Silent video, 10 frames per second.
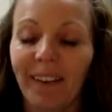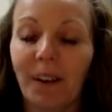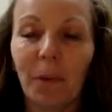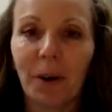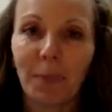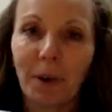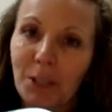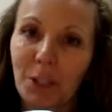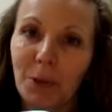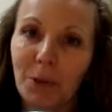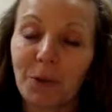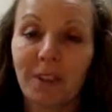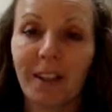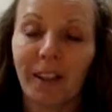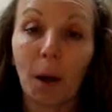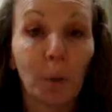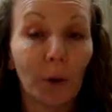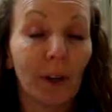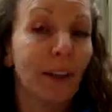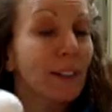in one of my shoes, and then I
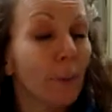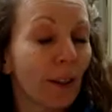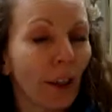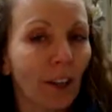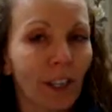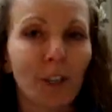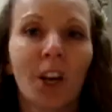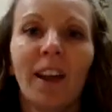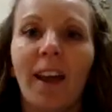put it into my luggage,